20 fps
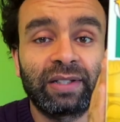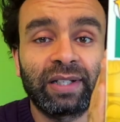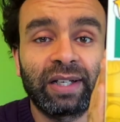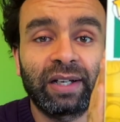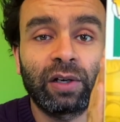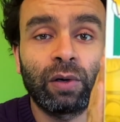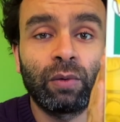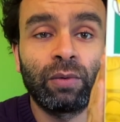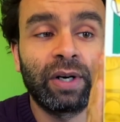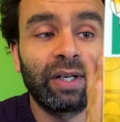So the
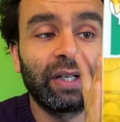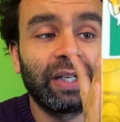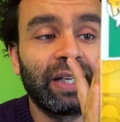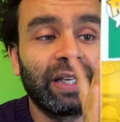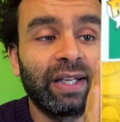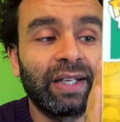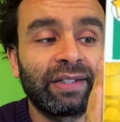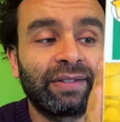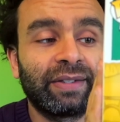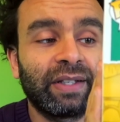second one
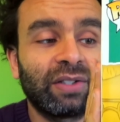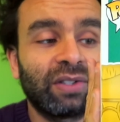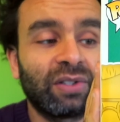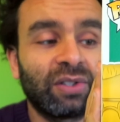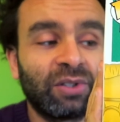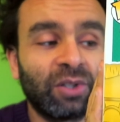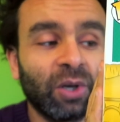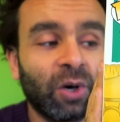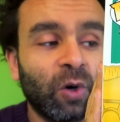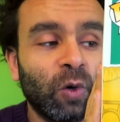is
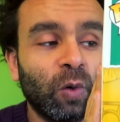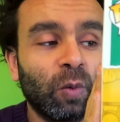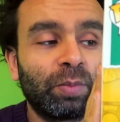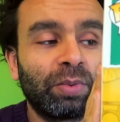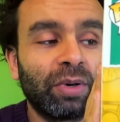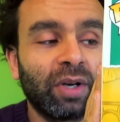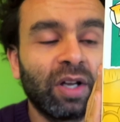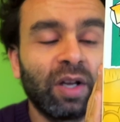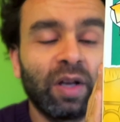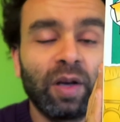this
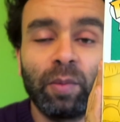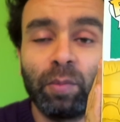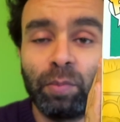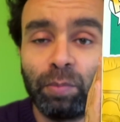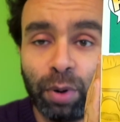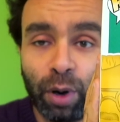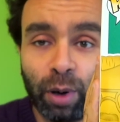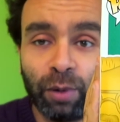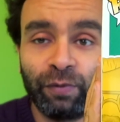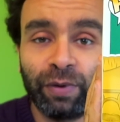dope
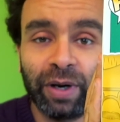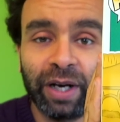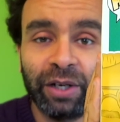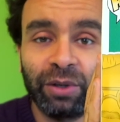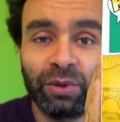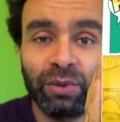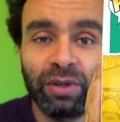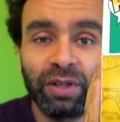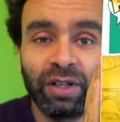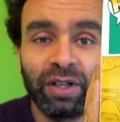pop
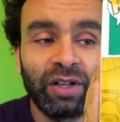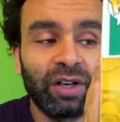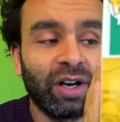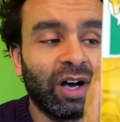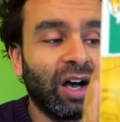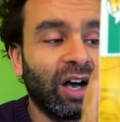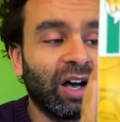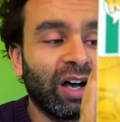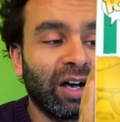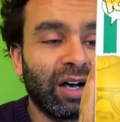vinyl
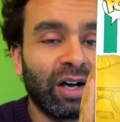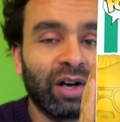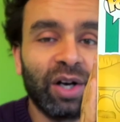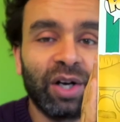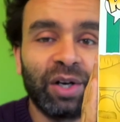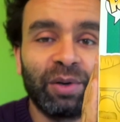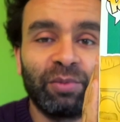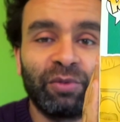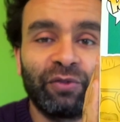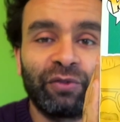
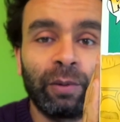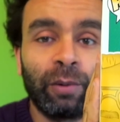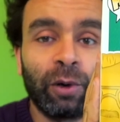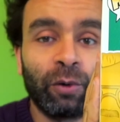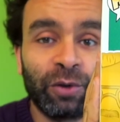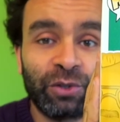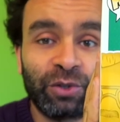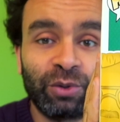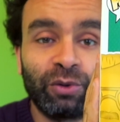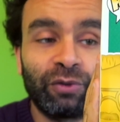
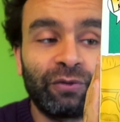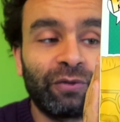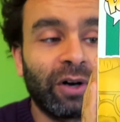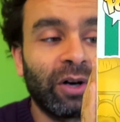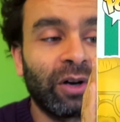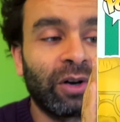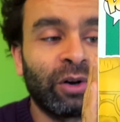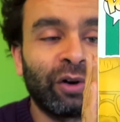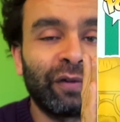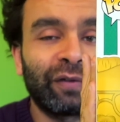from Original
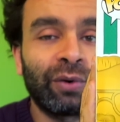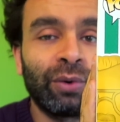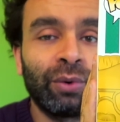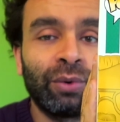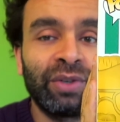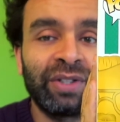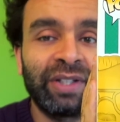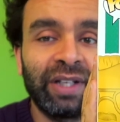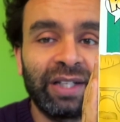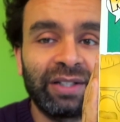Funko. Of
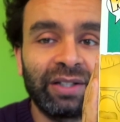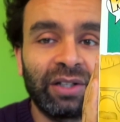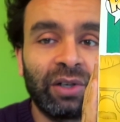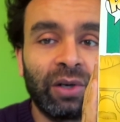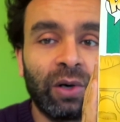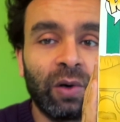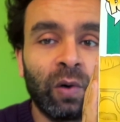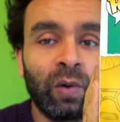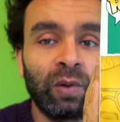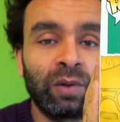course, it's a
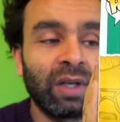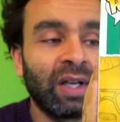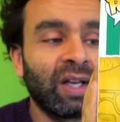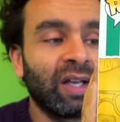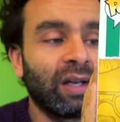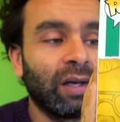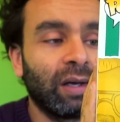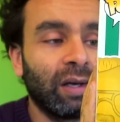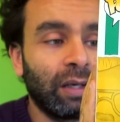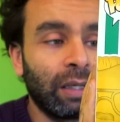gold
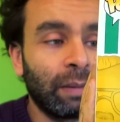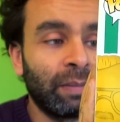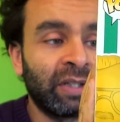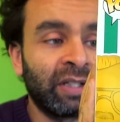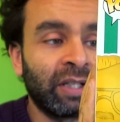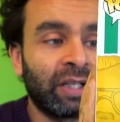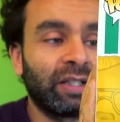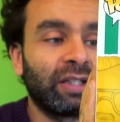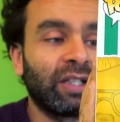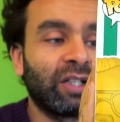
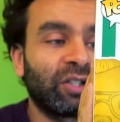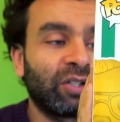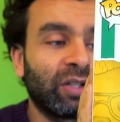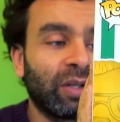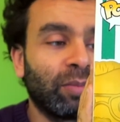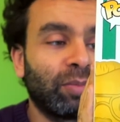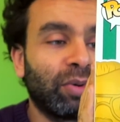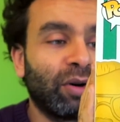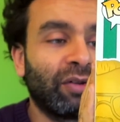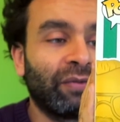limited
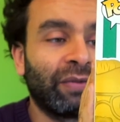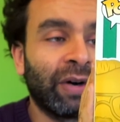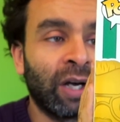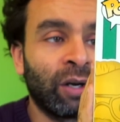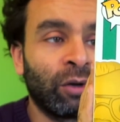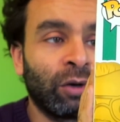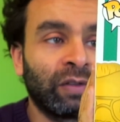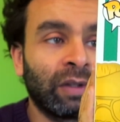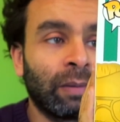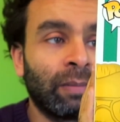edition pop
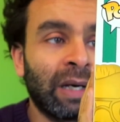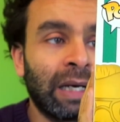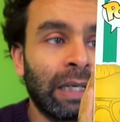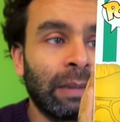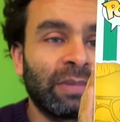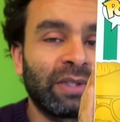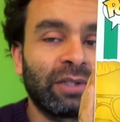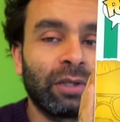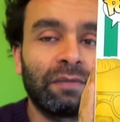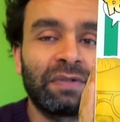vinyl of the
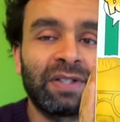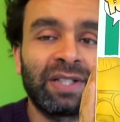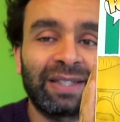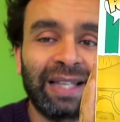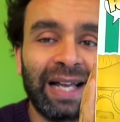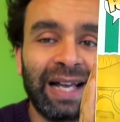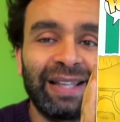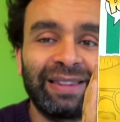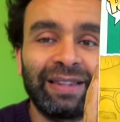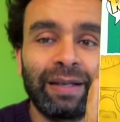man himself,
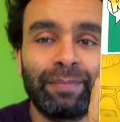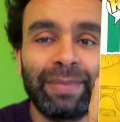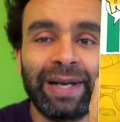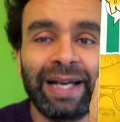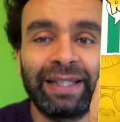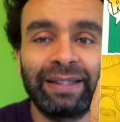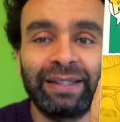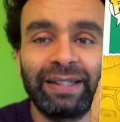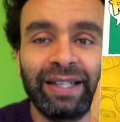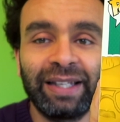Stan the
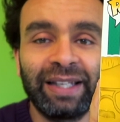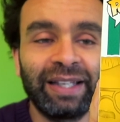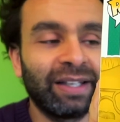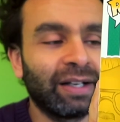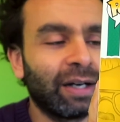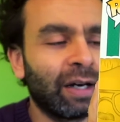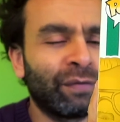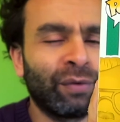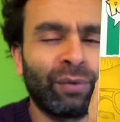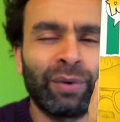Man
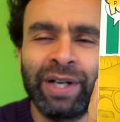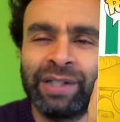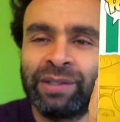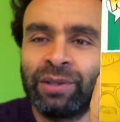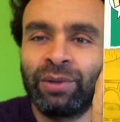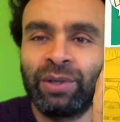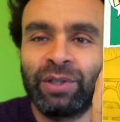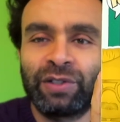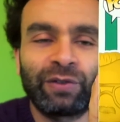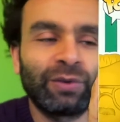Lee,
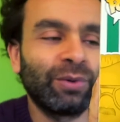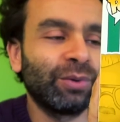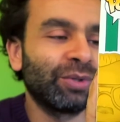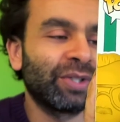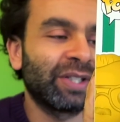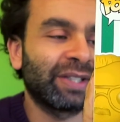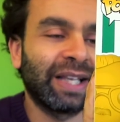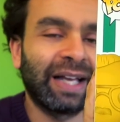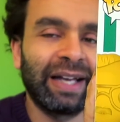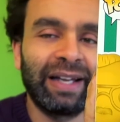otherwise known as
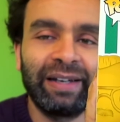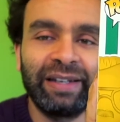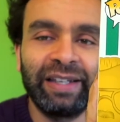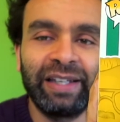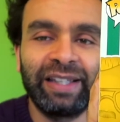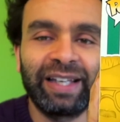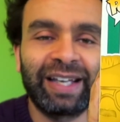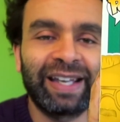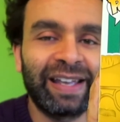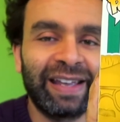Cool Stan
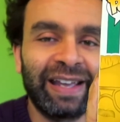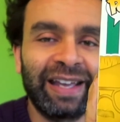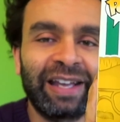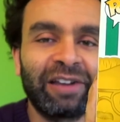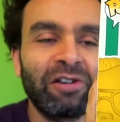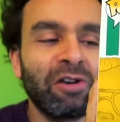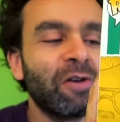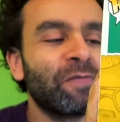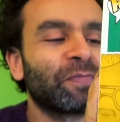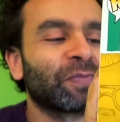Lee, the
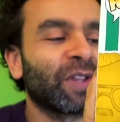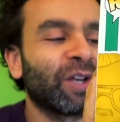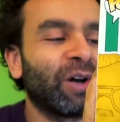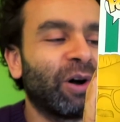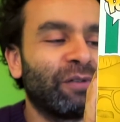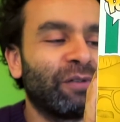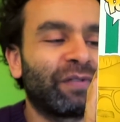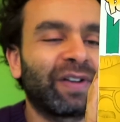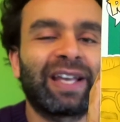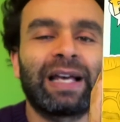king
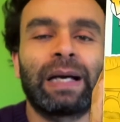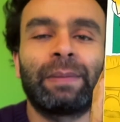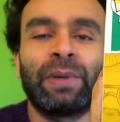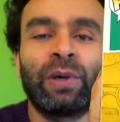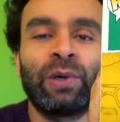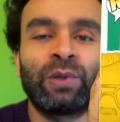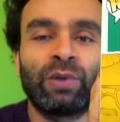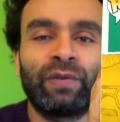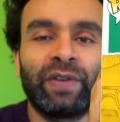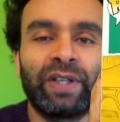of
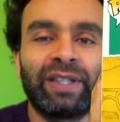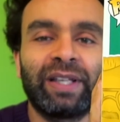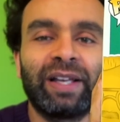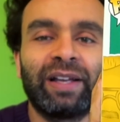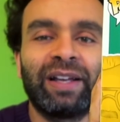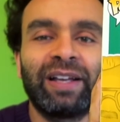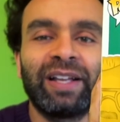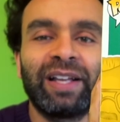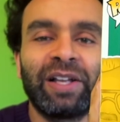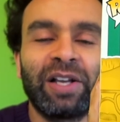cameos within
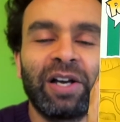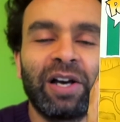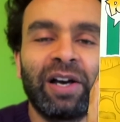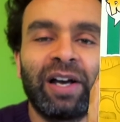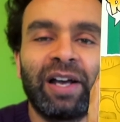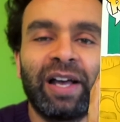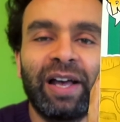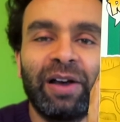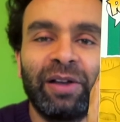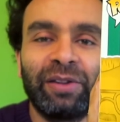
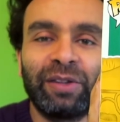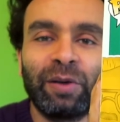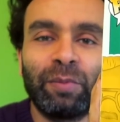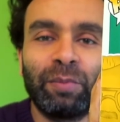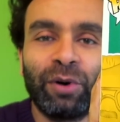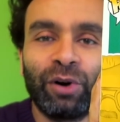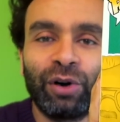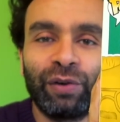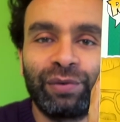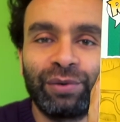
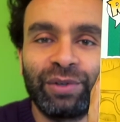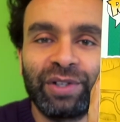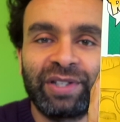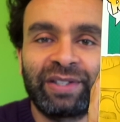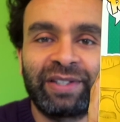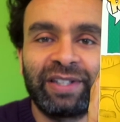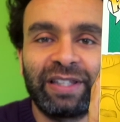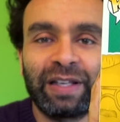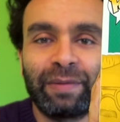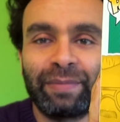the Marvel
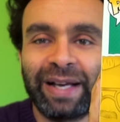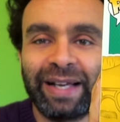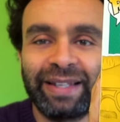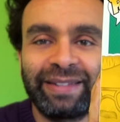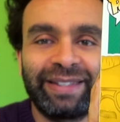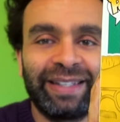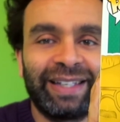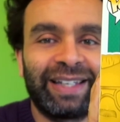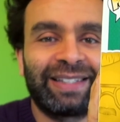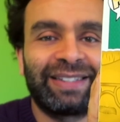
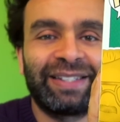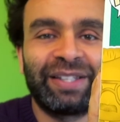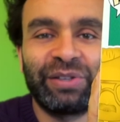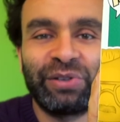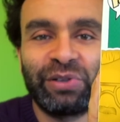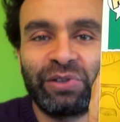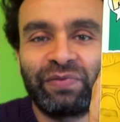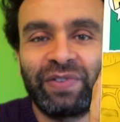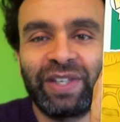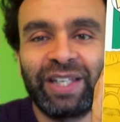Cinematic
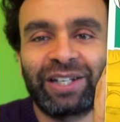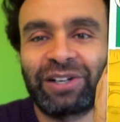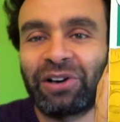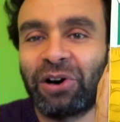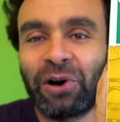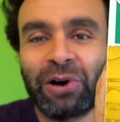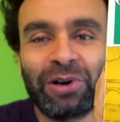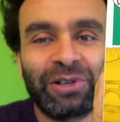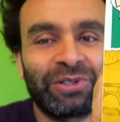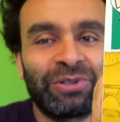TV
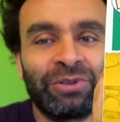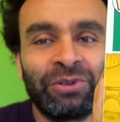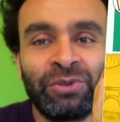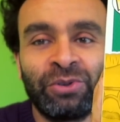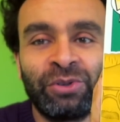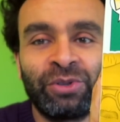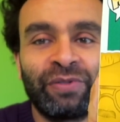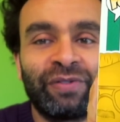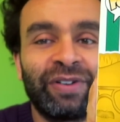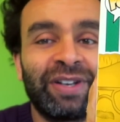
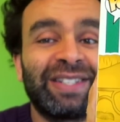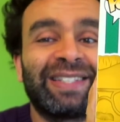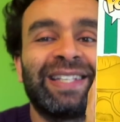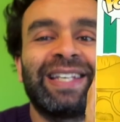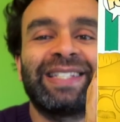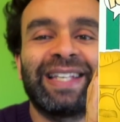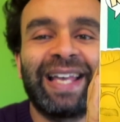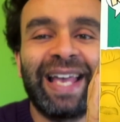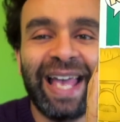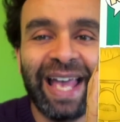cartoon universe.
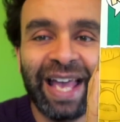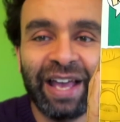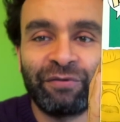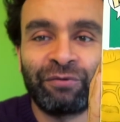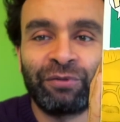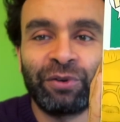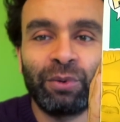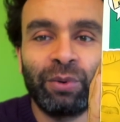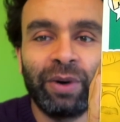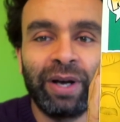He's
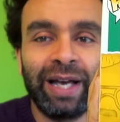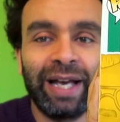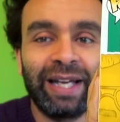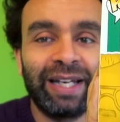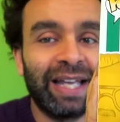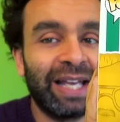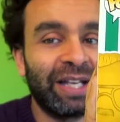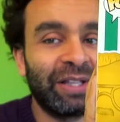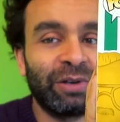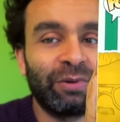everywhere
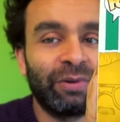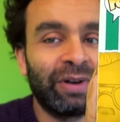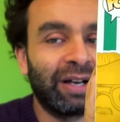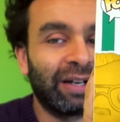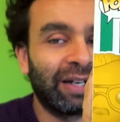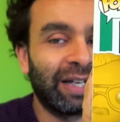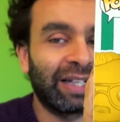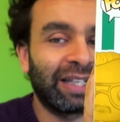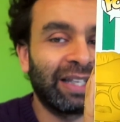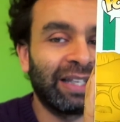and
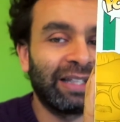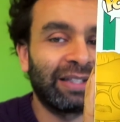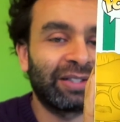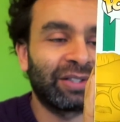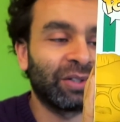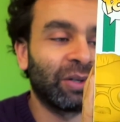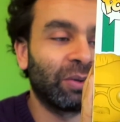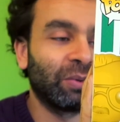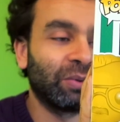anywhere, like he's